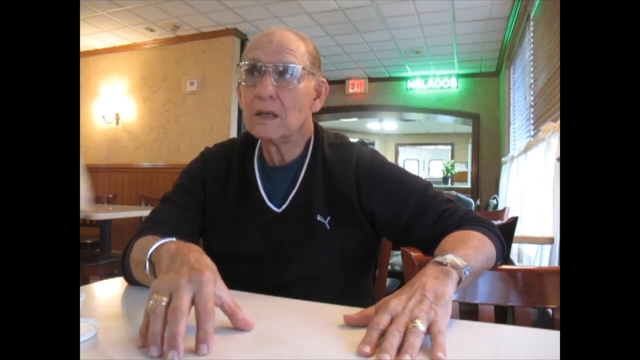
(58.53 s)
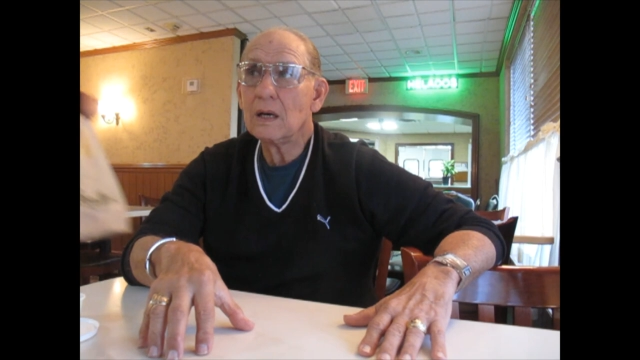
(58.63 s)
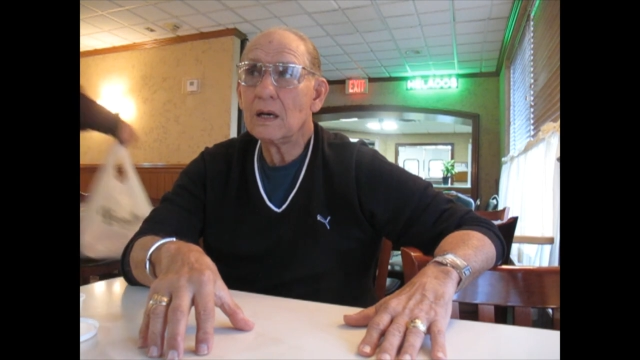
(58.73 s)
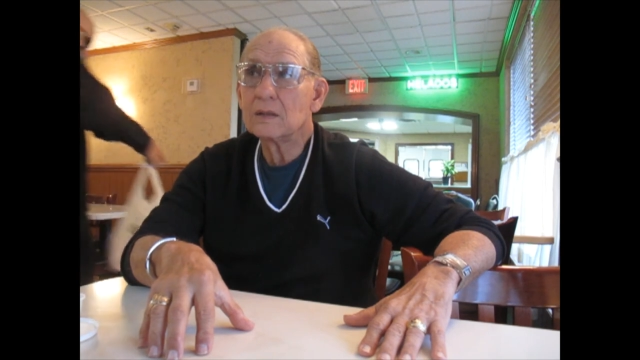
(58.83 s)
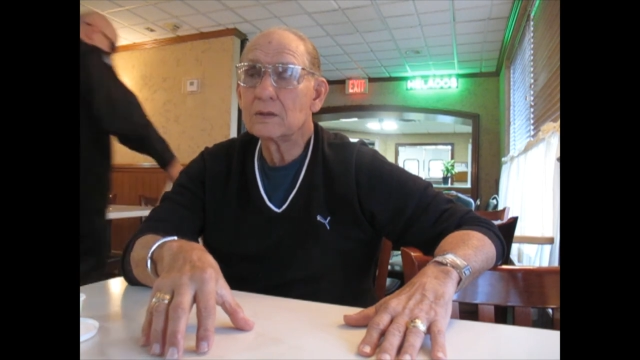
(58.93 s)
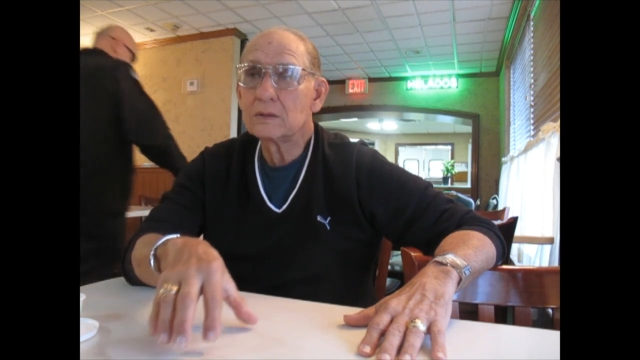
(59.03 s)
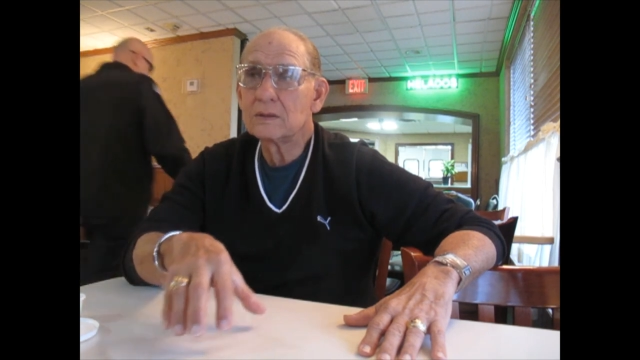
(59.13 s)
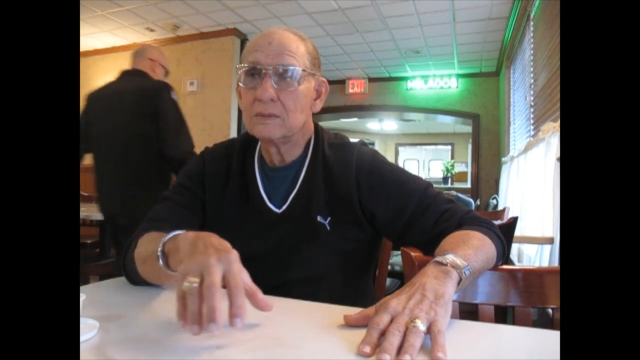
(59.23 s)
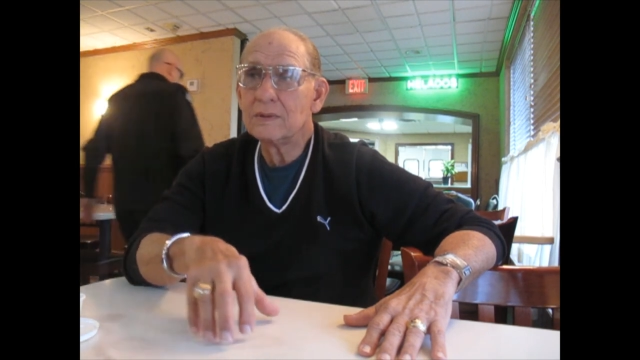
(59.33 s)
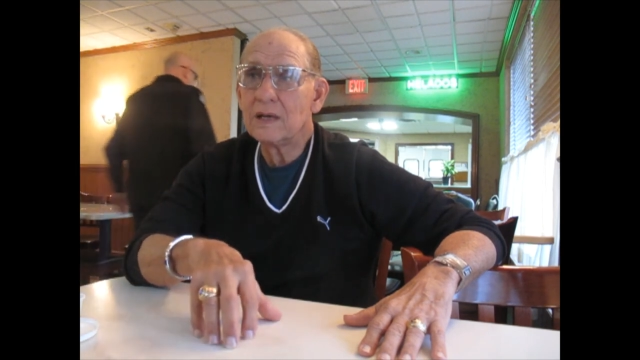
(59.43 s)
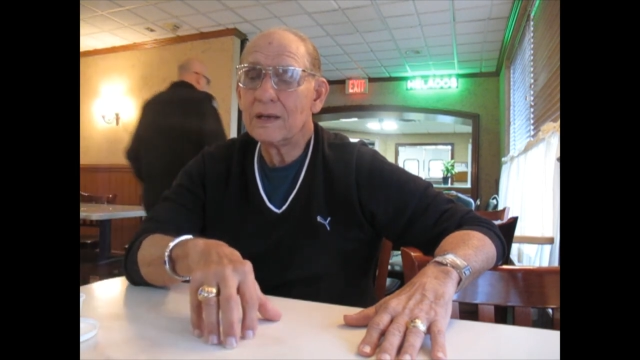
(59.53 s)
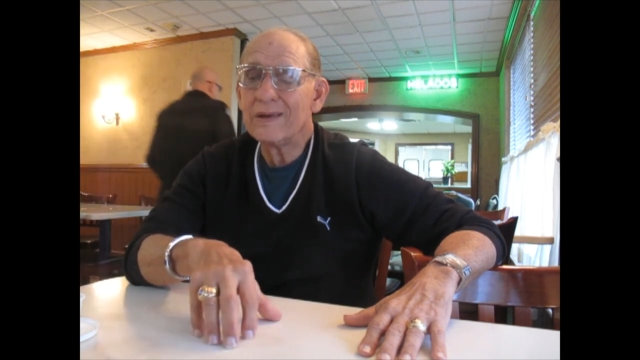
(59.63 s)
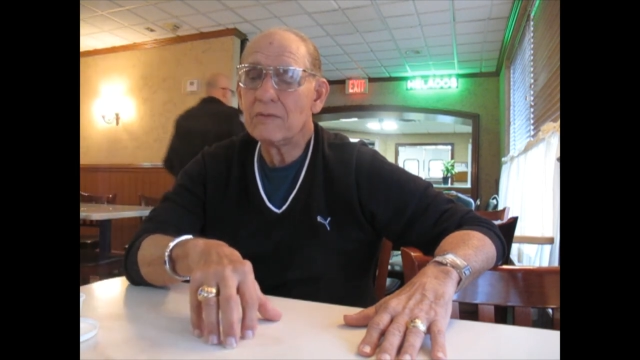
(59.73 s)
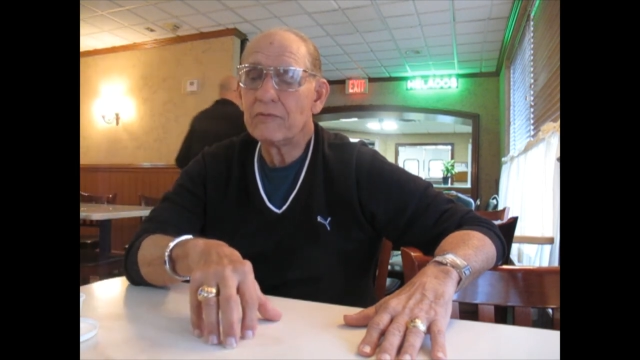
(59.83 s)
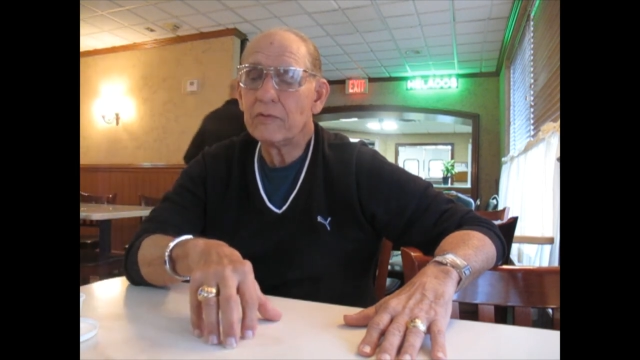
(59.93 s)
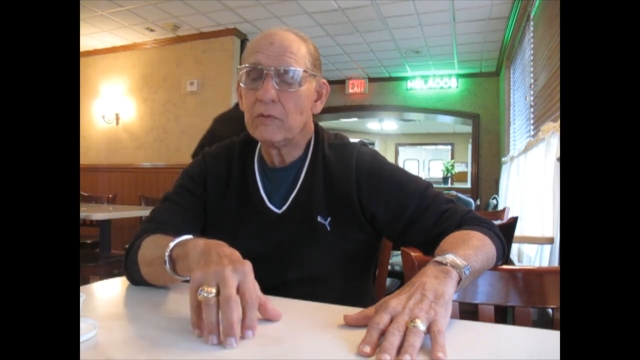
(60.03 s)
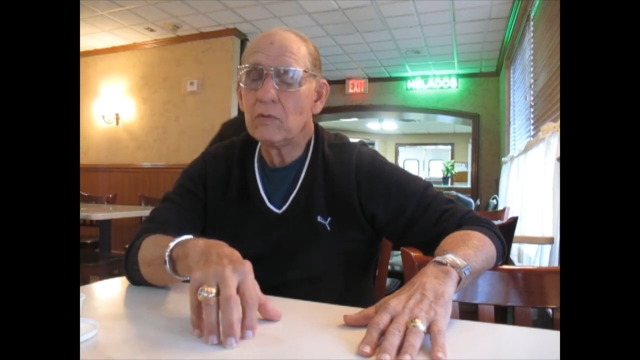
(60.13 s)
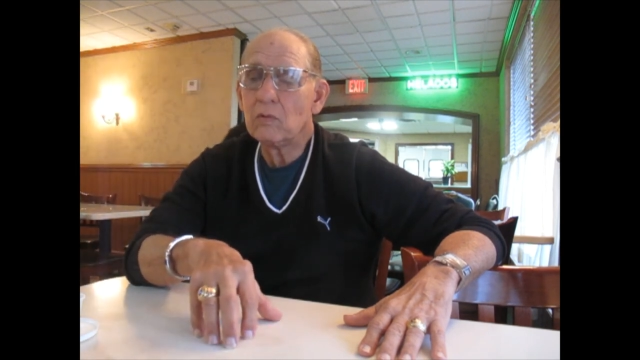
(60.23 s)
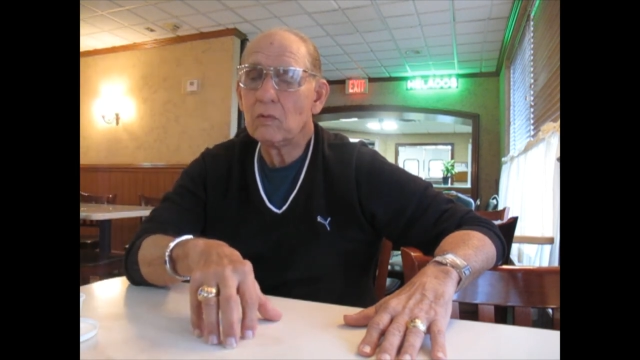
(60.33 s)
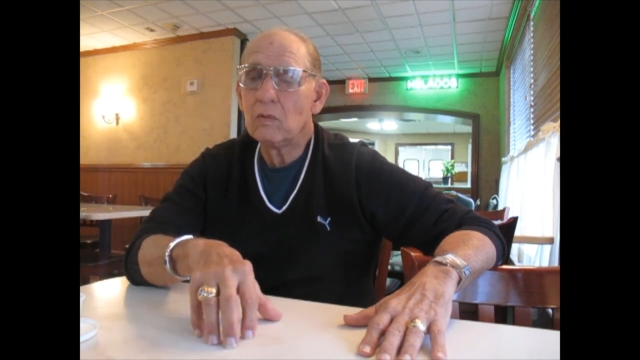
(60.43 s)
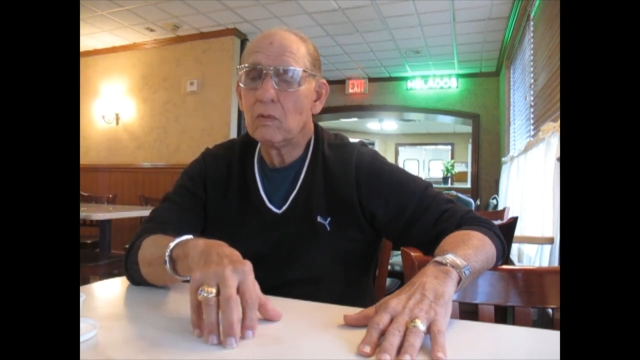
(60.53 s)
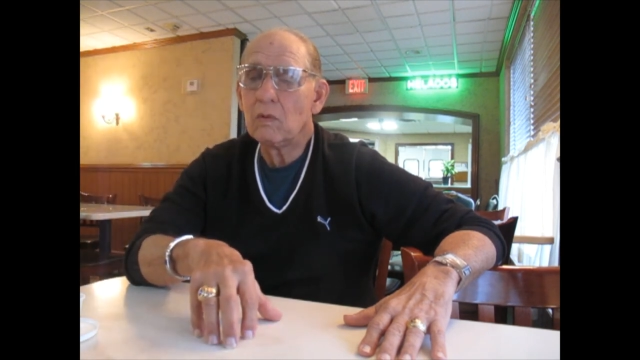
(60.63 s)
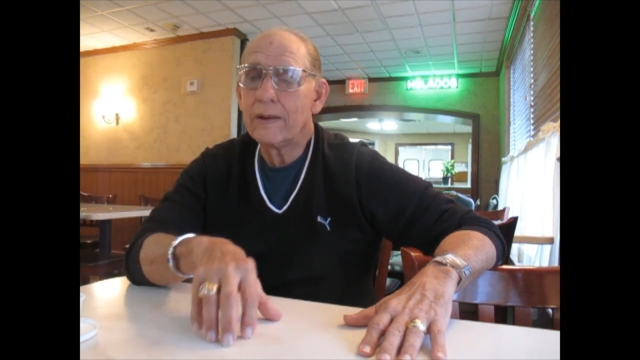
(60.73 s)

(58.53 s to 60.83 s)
if you